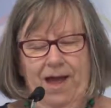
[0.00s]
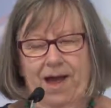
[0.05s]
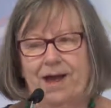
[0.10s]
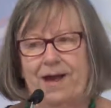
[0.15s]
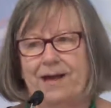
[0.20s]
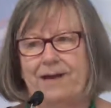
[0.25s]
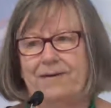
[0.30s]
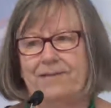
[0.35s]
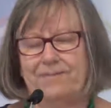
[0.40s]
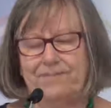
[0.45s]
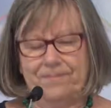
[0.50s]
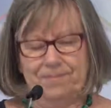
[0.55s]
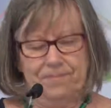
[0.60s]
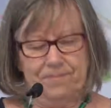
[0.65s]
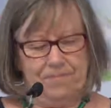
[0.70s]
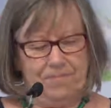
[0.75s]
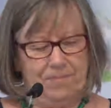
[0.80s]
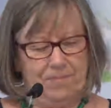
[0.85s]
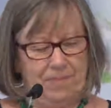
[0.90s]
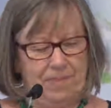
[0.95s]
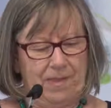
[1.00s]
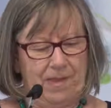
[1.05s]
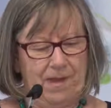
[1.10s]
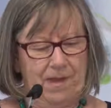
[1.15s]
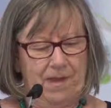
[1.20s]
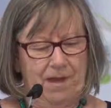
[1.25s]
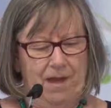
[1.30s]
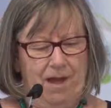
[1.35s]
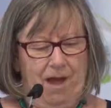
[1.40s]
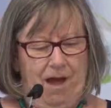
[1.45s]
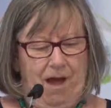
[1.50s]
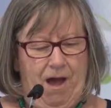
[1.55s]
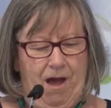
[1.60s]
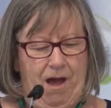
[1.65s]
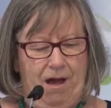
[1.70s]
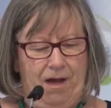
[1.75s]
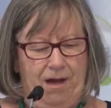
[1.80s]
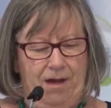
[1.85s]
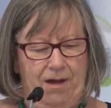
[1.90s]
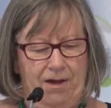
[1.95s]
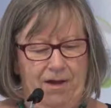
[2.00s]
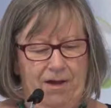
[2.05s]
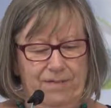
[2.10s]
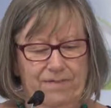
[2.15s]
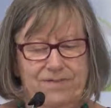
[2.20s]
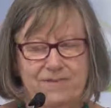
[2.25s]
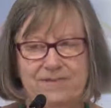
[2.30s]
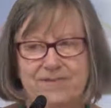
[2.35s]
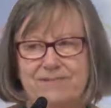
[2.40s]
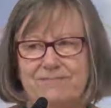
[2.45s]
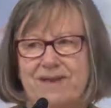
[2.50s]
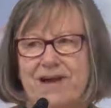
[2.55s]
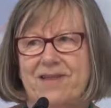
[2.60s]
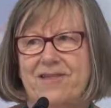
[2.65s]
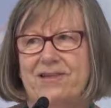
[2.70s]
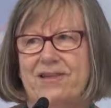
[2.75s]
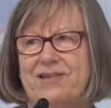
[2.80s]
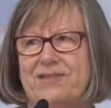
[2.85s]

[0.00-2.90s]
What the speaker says: I was rather